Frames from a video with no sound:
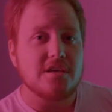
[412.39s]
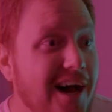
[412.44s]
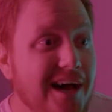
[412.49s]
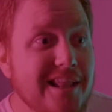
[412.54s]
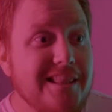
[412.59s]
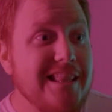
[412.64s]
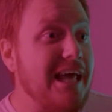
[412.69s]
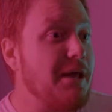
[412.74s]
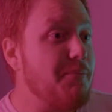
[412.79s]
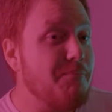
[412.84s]

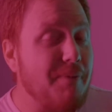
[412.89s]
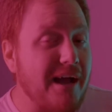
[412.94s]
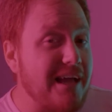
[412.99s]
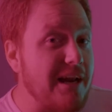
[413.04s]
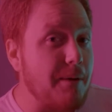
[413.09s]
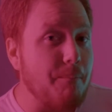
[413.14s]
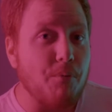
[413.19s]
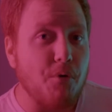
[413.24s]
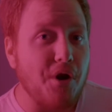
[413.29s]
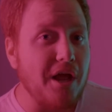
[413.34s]
Unlike buying
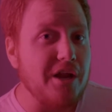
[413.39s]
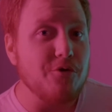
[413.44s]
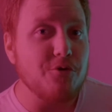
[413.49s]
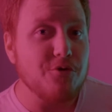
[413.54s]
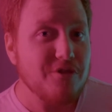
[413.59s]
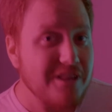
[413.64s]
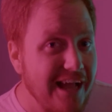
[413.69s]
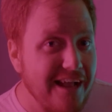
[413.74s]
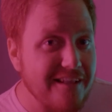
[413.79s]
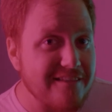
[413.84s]
a brand new
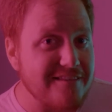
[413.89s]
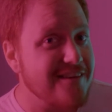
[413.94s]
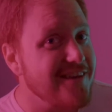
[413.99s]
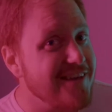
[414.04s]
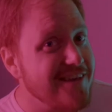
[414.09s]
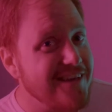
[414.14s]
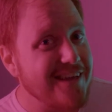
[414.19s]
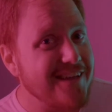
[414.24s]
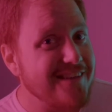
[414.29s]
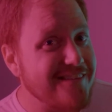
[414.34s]
lens,
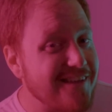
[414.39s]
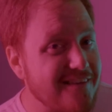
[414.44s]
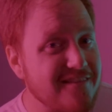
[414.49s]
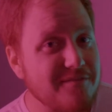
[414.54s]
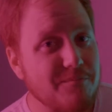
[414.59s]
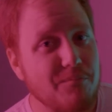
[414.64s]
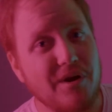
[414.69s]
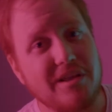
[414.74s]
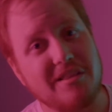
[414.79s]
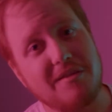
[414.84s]
it
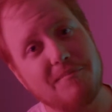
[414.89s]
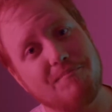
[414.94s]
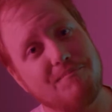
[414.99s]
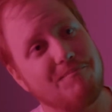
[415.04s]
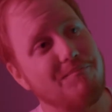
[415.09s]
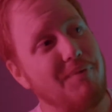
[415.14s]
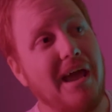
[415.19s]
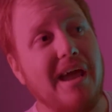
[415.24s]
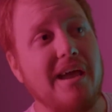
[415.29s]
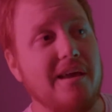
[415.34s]
doesn't break the
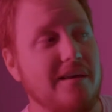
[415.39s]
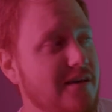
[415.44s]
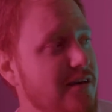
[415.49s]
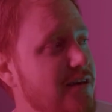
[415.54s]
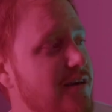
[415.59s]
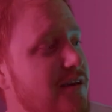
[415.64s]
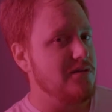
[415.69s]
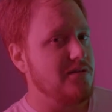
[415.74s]
bank.